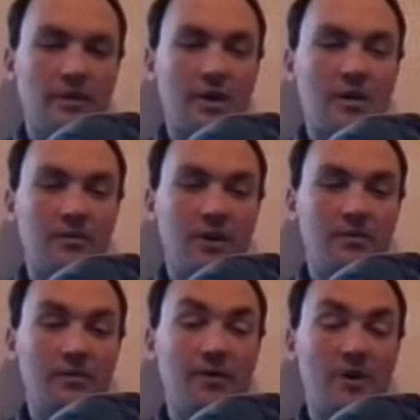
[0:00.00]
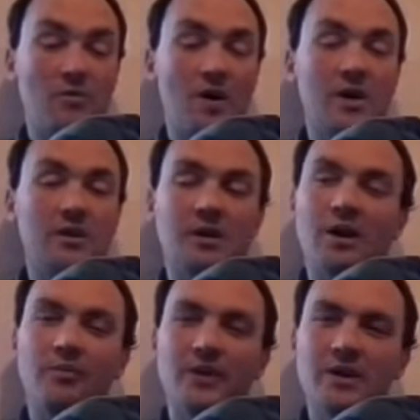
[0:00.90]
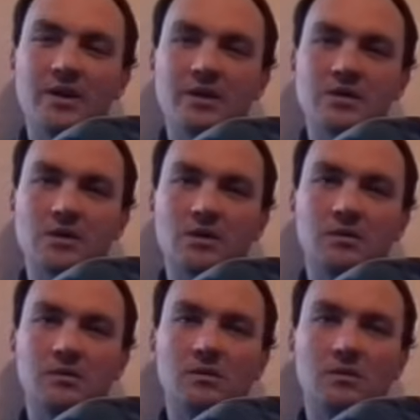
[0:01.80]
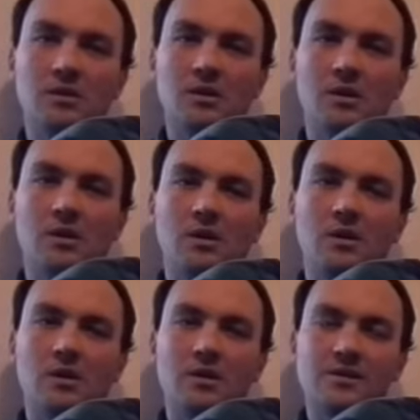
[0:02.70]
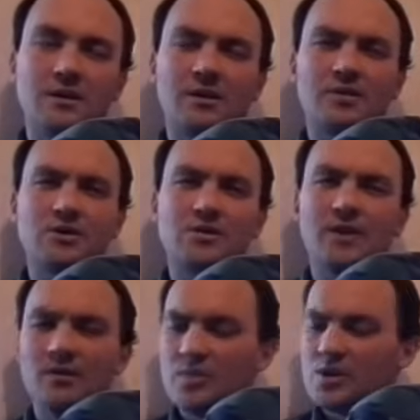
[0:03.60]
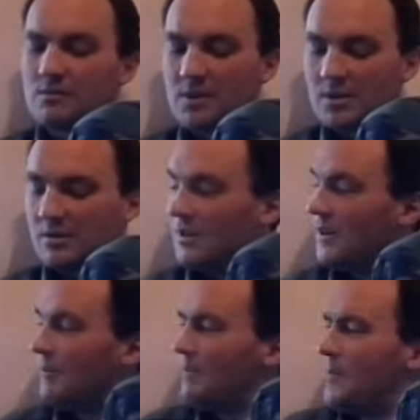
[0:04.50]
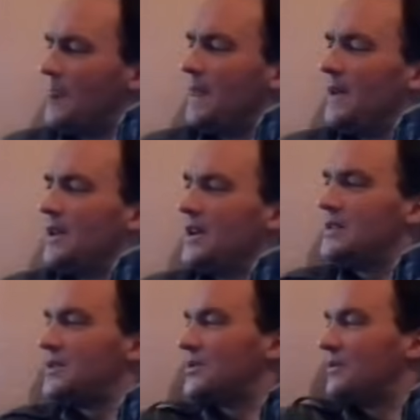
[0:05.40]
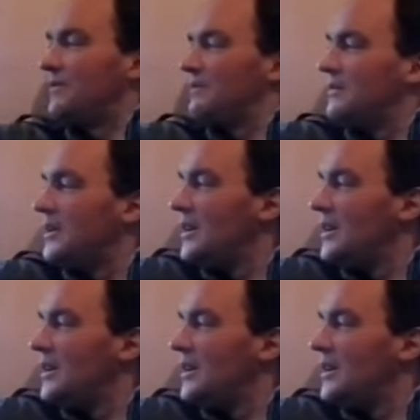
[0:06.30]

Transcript: The company, I mean, the very word company is a, I sound like a judge being bishop now, um, is a sort of